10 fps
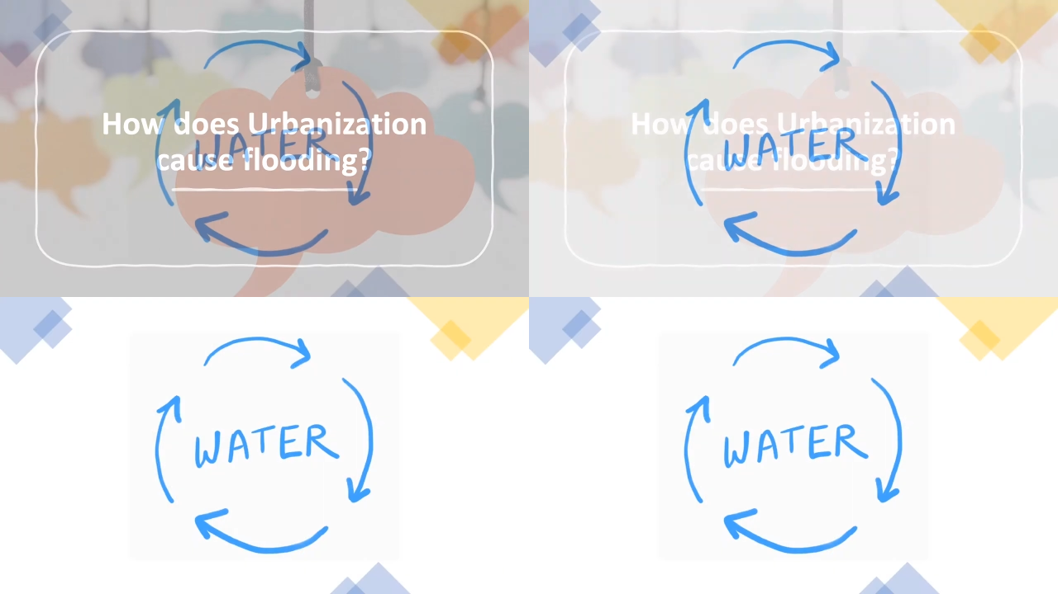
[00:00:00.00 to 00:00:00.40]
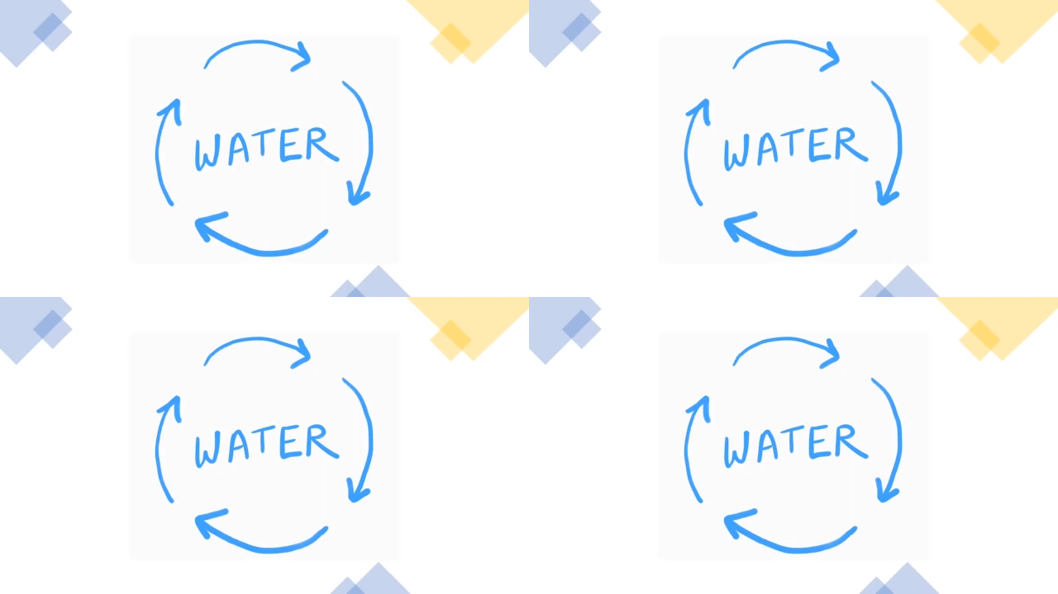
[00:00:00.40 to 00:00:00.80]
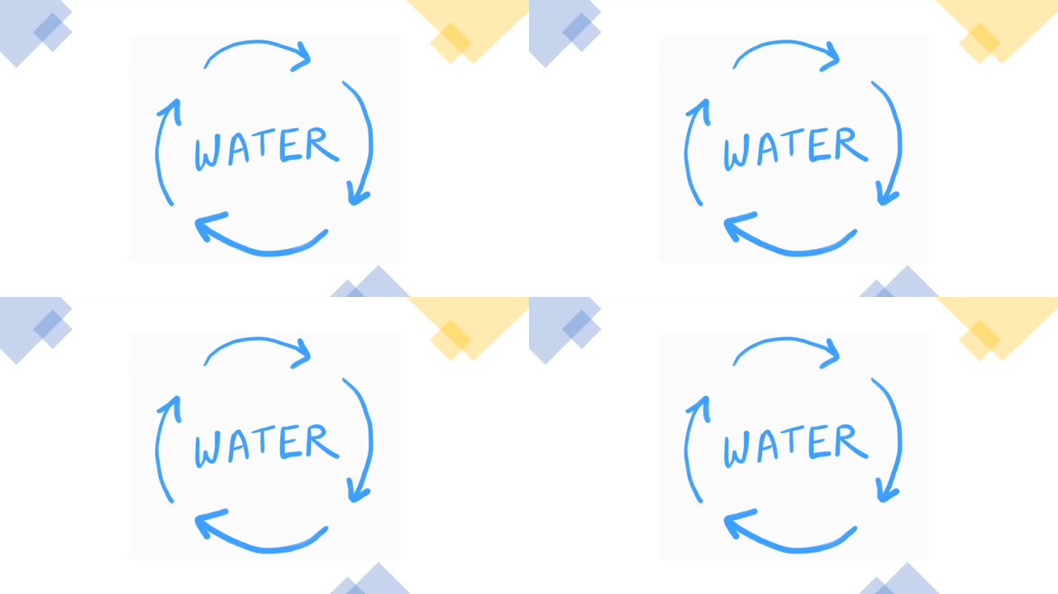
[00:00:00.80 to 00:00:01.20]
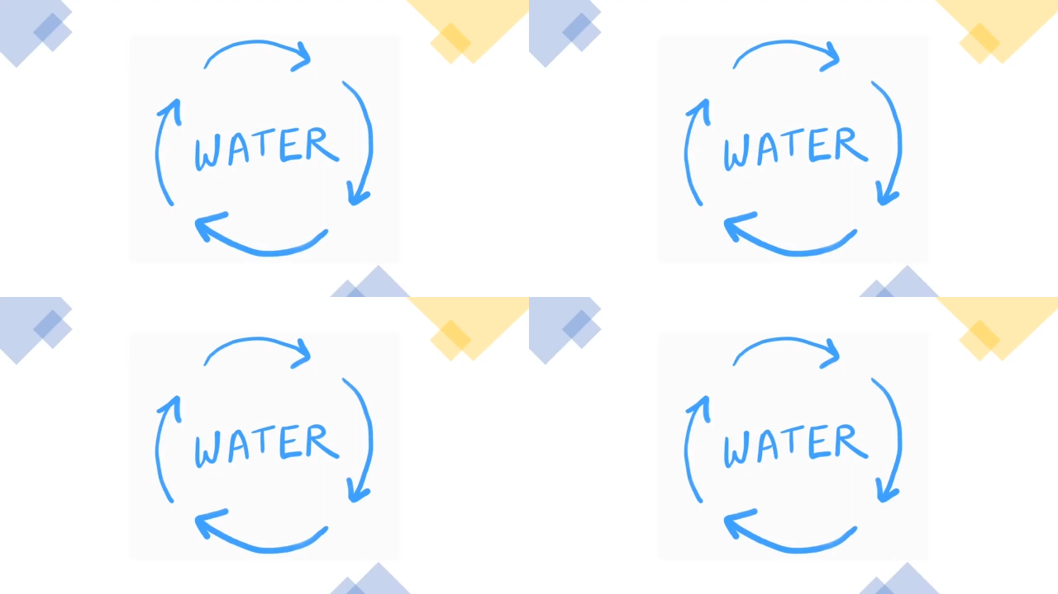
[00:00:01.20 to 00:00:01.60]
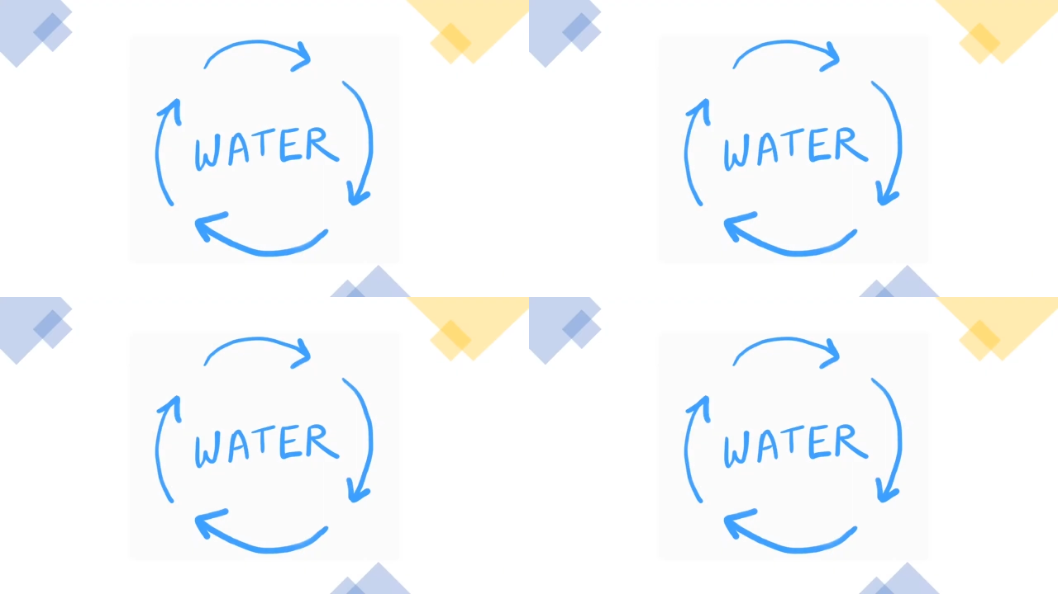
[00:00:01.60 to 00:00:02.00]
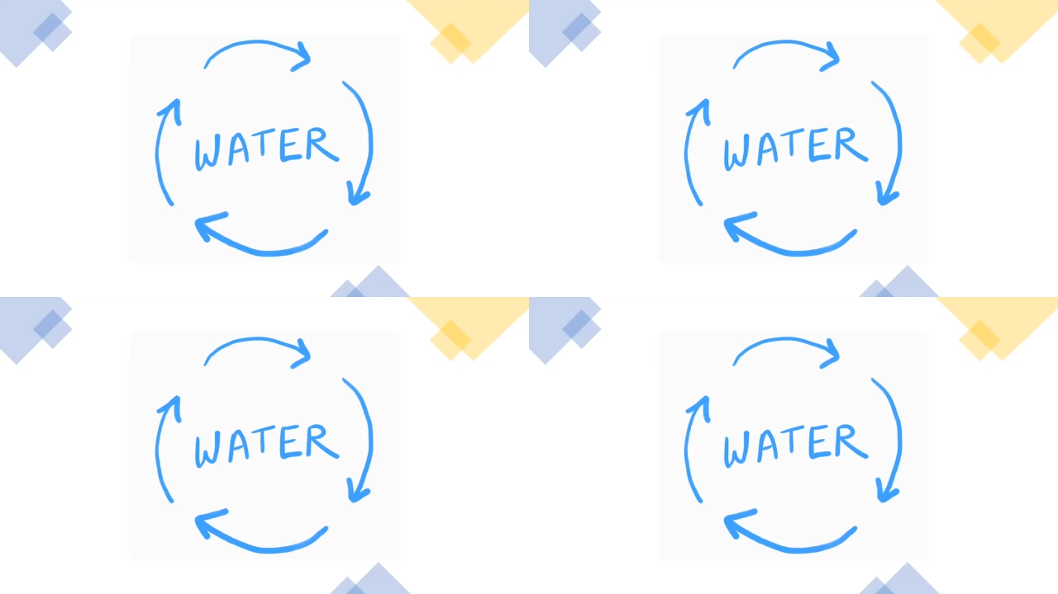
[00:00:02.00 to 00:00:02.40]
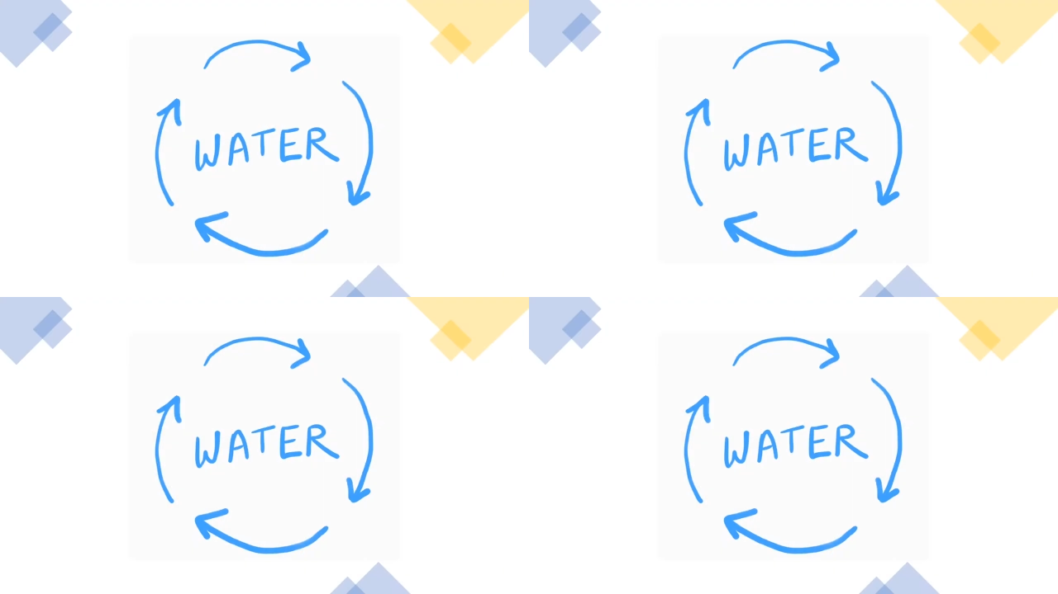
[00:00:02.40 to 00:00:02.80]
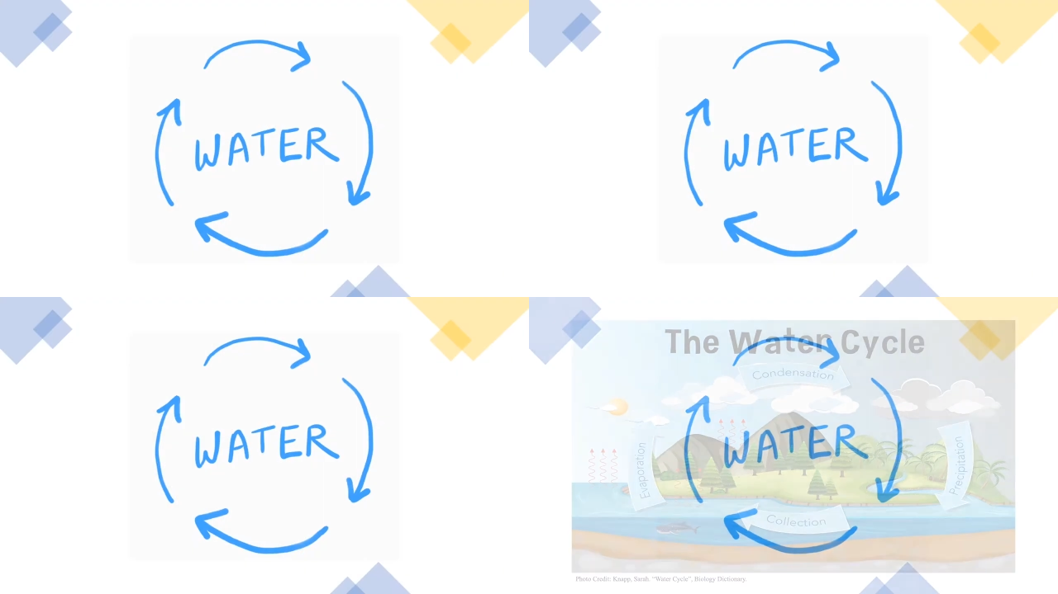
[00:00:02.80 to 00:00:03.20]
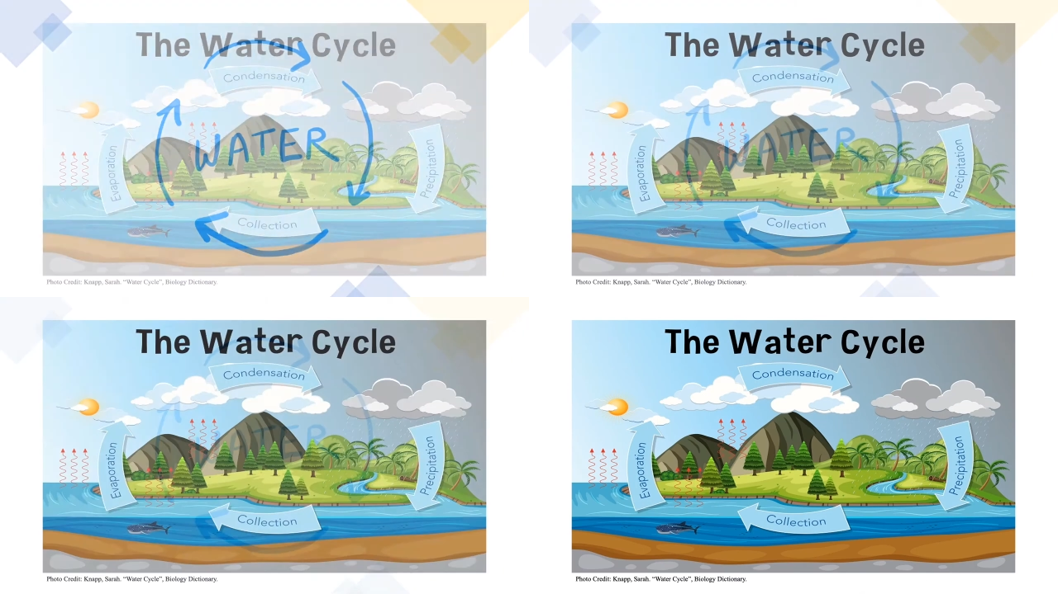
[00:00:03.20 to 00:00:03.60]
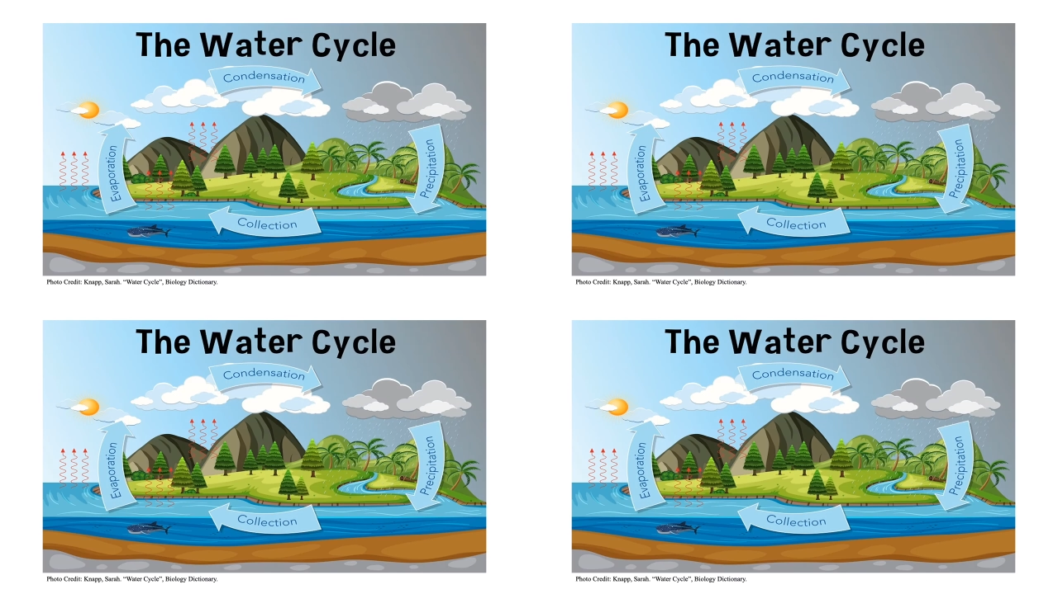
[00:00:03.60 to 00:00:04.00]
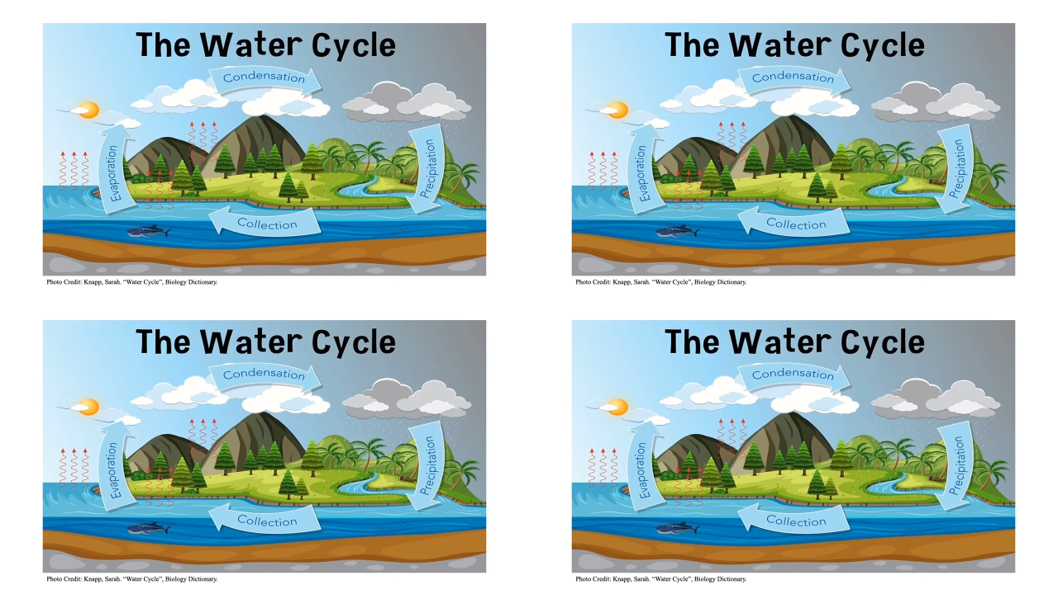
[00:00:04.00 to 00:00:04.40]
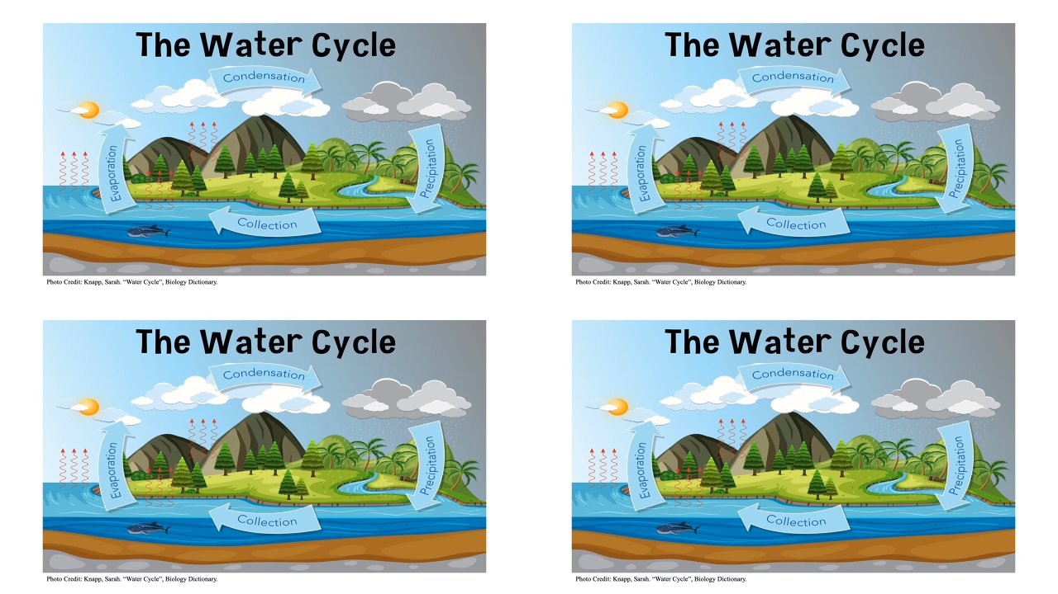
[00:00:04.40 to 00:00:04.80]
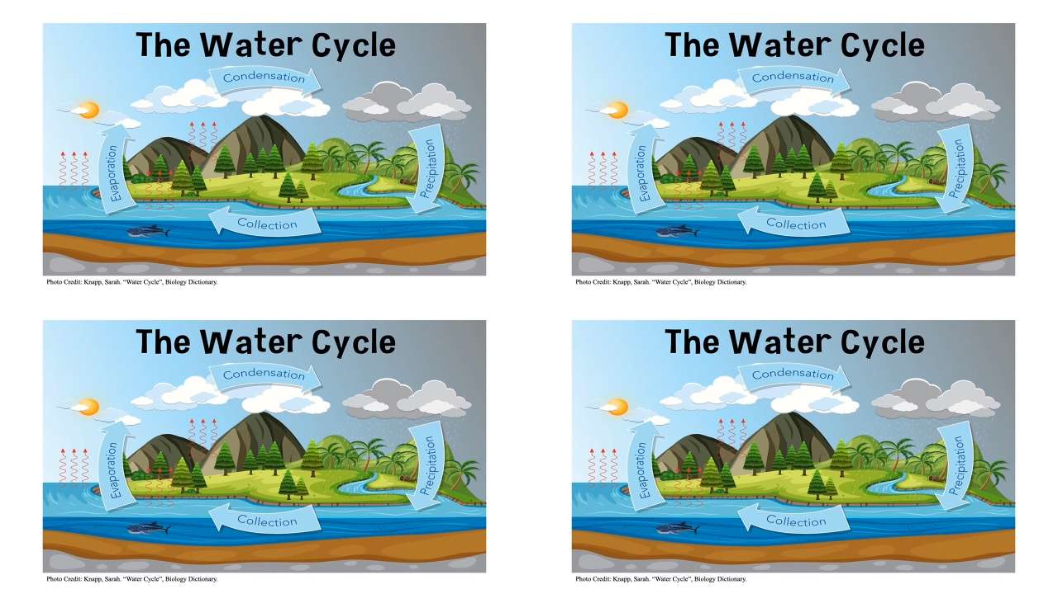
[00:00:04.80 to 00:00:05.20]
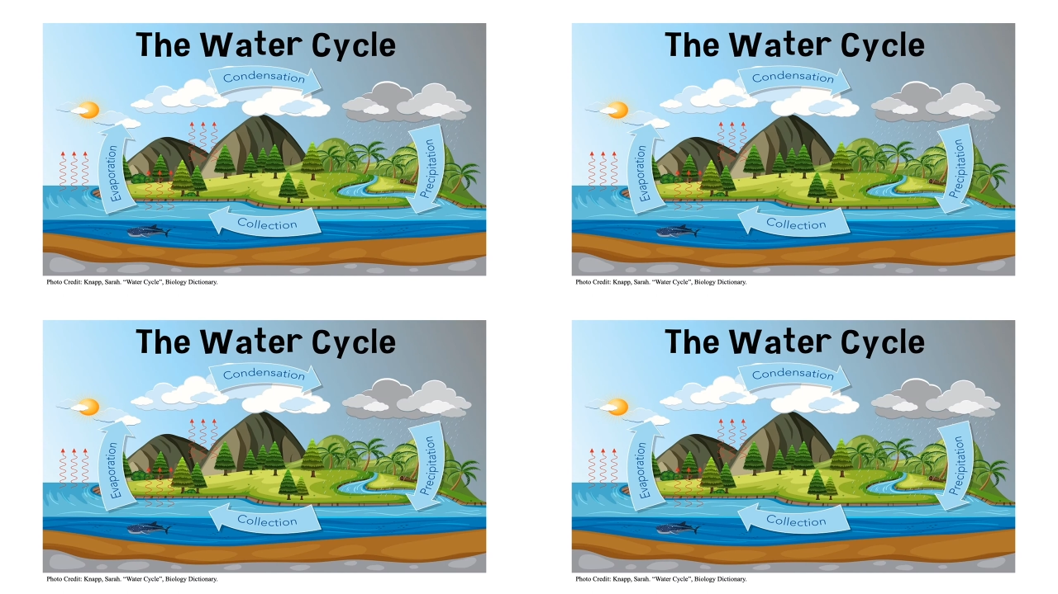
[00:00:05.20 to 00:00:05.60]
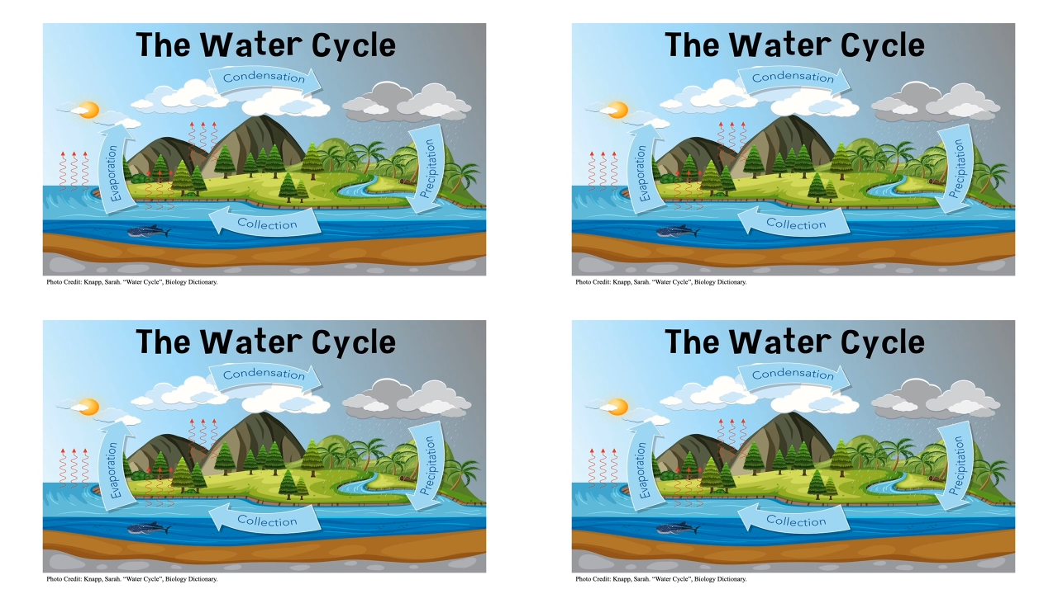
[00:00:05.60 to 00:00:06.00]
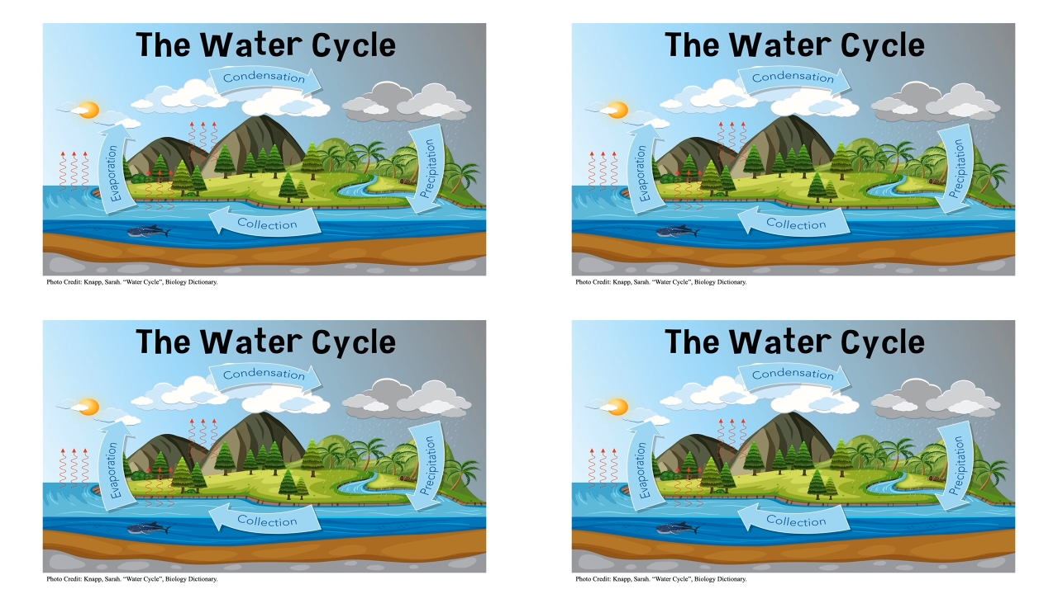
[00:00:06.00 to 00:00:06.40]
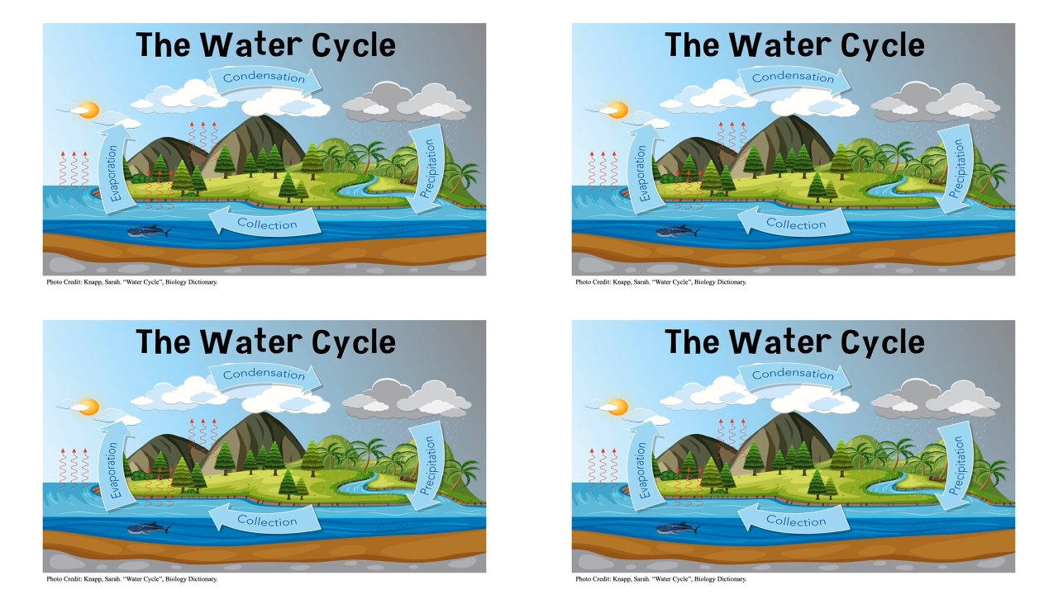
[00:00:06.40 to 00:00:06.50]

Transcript: Nobody's mouth can be seen.